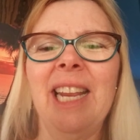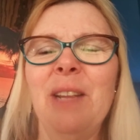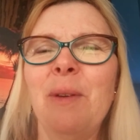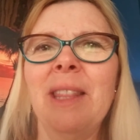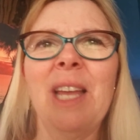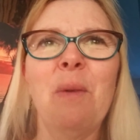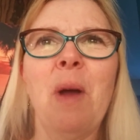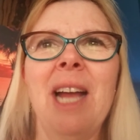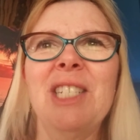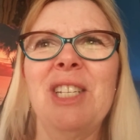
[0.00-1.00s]
anyone that
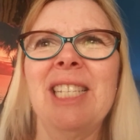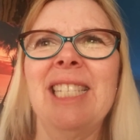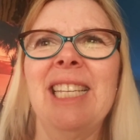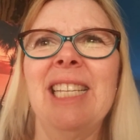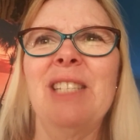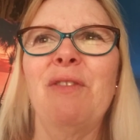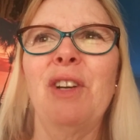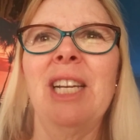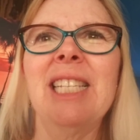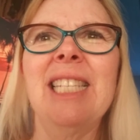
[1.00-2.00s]
watches this,
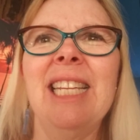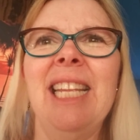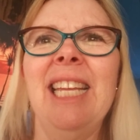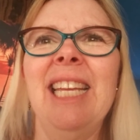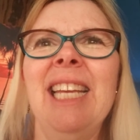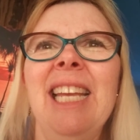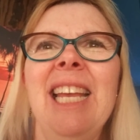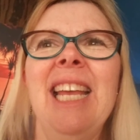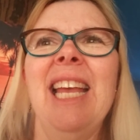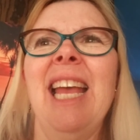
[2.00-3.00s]
for listening.
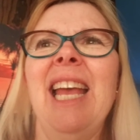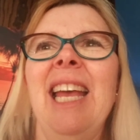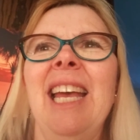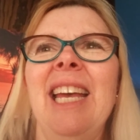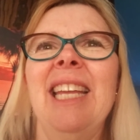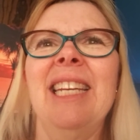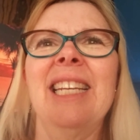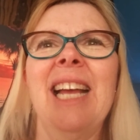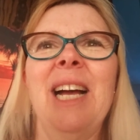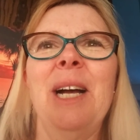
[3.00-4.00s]

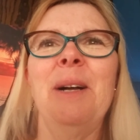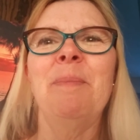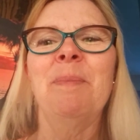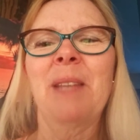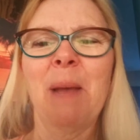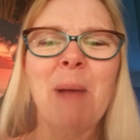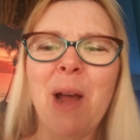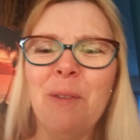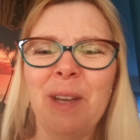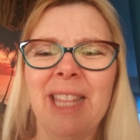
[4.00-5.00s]
And come
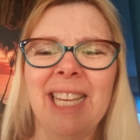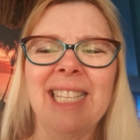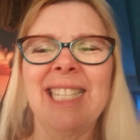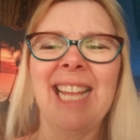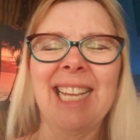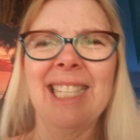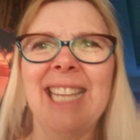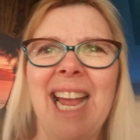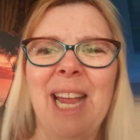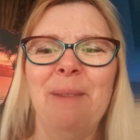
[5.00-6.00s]
out with us next
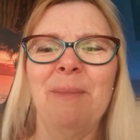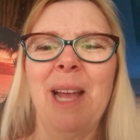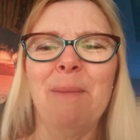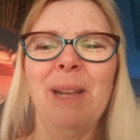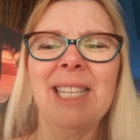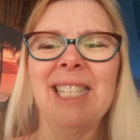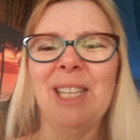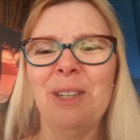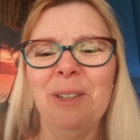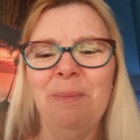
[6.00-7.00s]
time. God bless
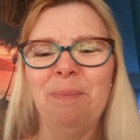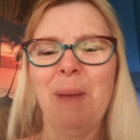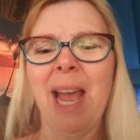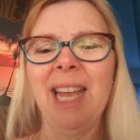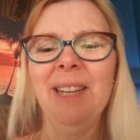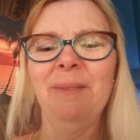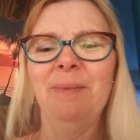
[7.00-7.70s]
you. Bye.